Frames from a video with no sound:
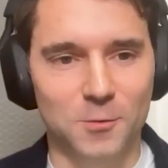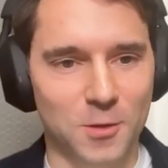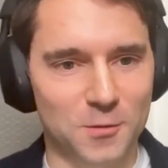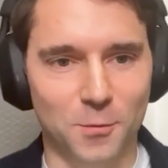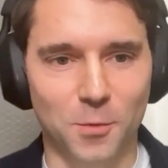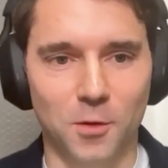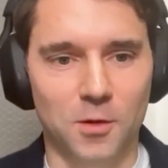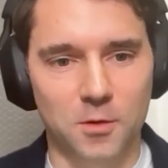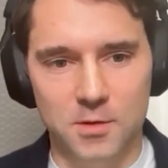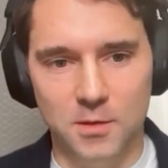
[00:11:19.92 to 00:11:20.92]
transferable
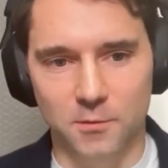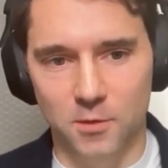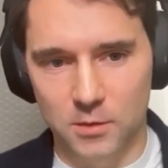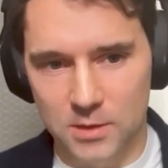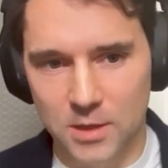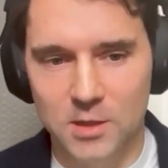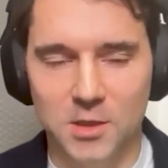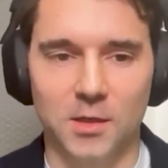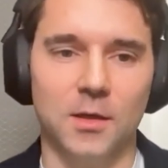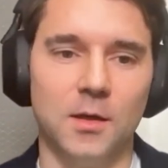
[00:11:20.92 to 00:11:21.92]
across every
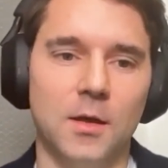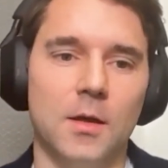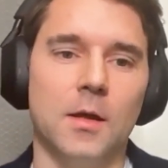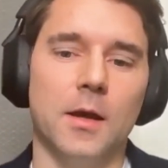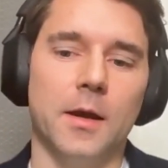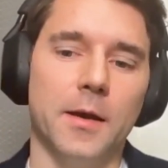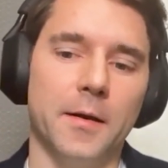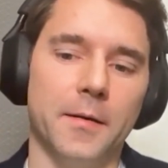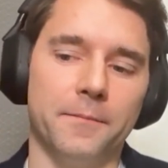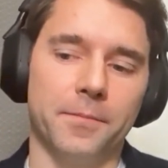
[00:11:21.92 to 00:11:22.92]
organization.
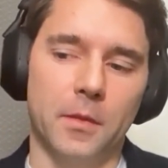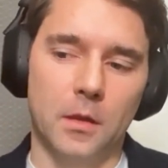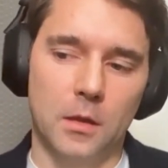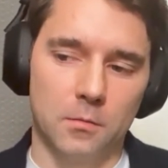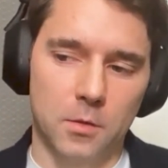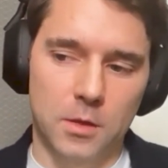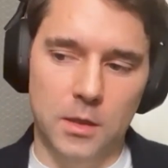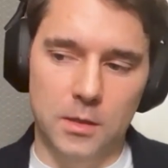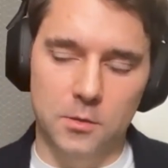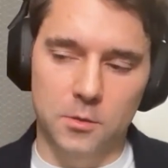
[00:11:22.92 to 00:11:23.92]
But then
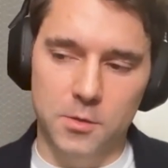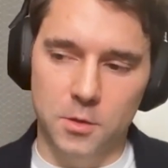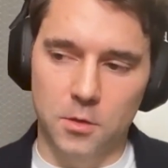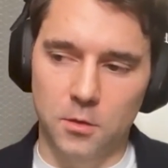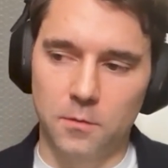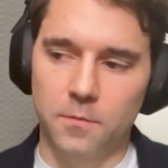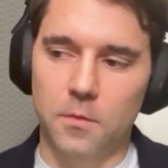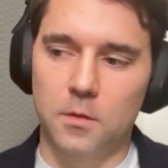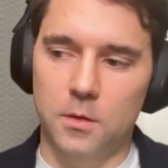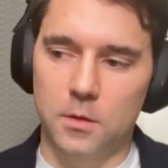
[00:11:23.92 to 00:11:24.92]
there's also
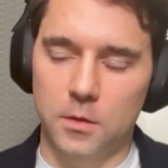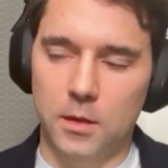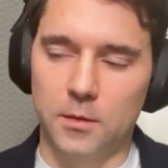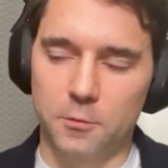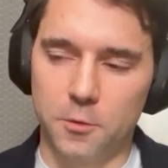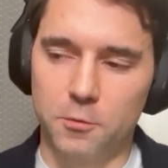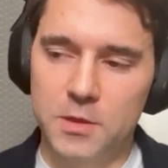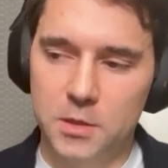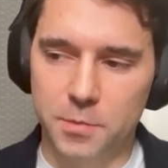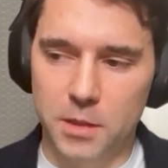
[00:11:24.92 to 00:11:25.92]
kind of the
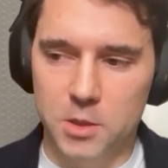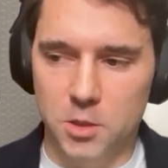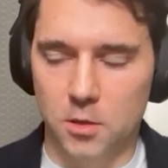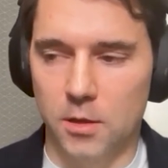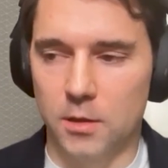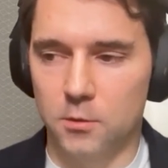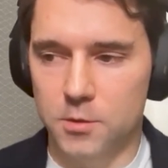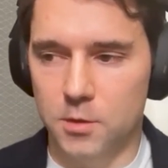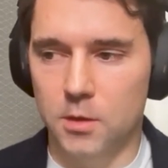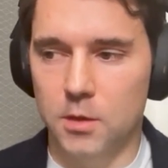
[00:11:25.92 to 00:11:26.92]
risk picture and
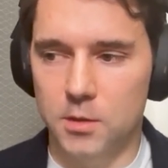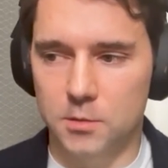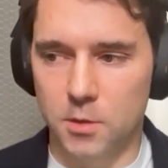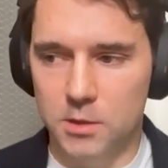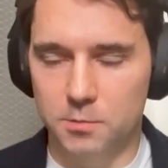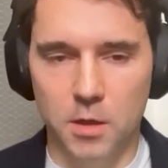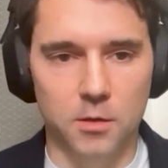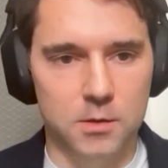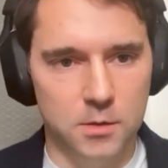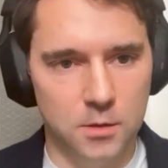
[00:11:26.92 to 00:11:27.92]
also the customer
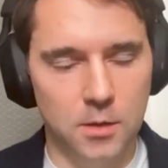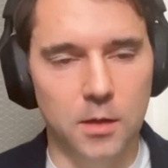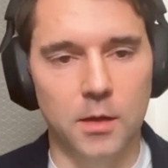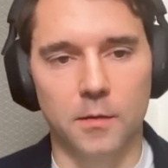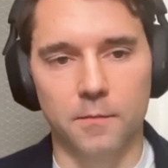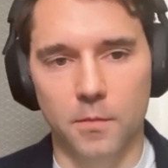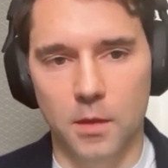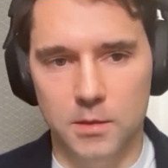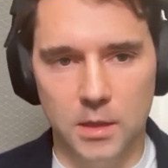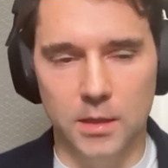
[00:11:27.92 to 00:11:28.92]
experience.
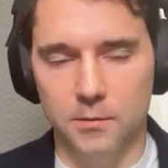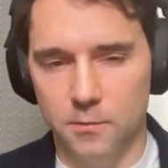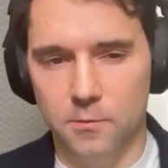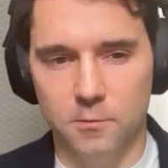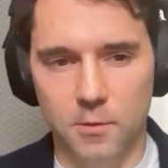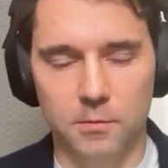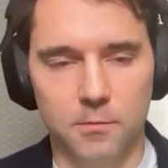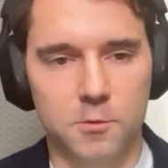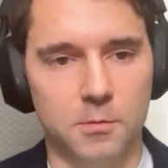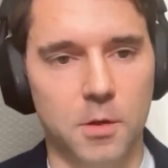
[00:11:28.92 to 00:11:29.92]
That's kind of like
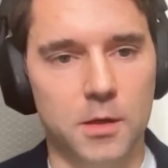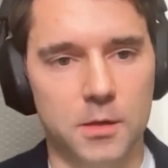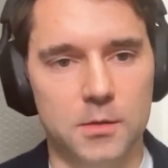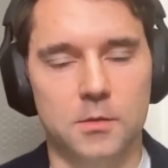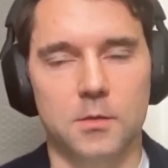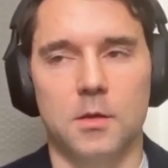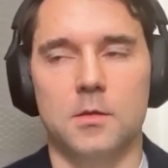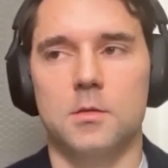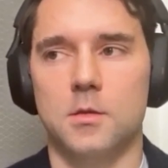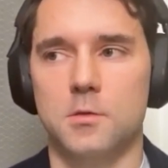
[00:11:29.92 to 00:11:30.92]
three buckets.
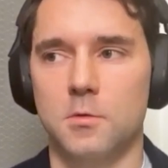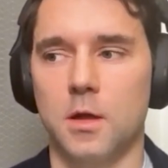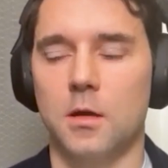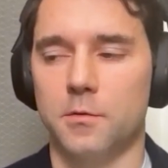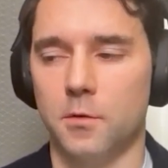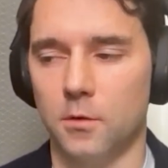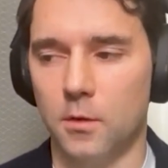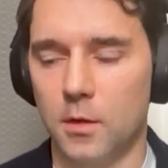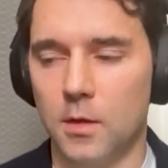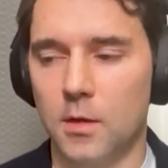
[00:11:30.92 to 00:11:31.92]
That's really helpful.
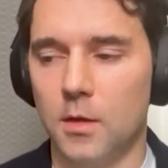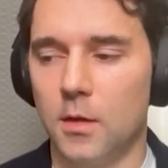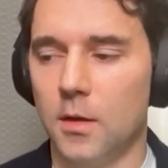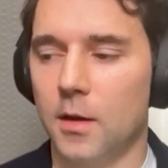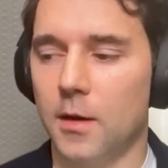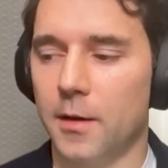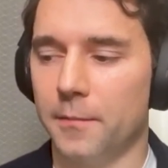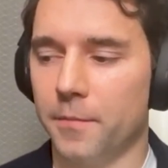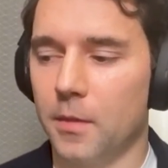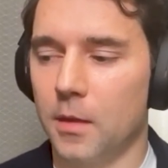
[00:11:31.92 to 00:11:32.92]

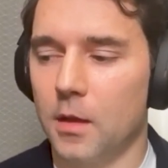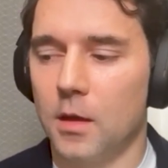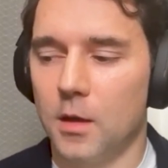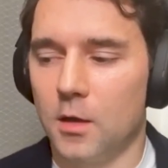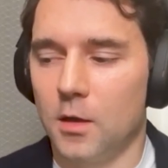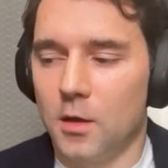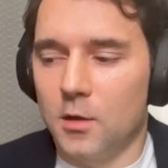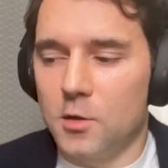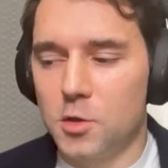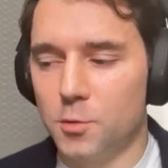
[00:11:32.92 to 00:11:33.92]

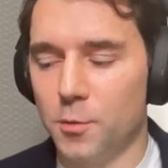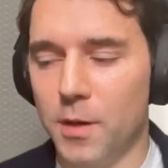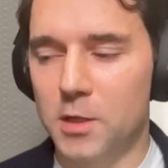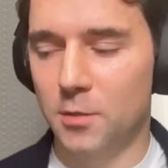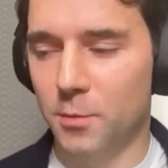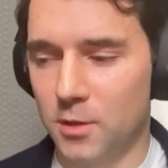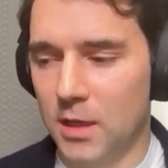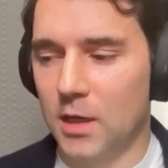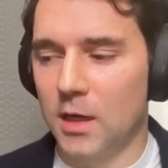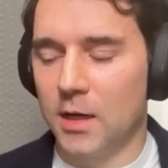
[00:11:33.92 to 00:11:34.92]
You're super passionate about
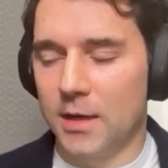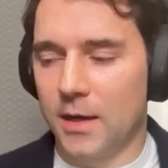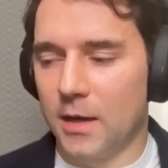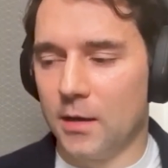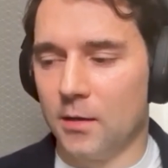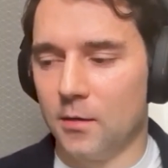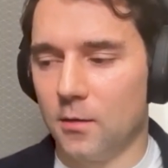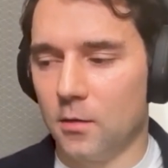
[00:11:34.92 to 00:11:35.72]
data and,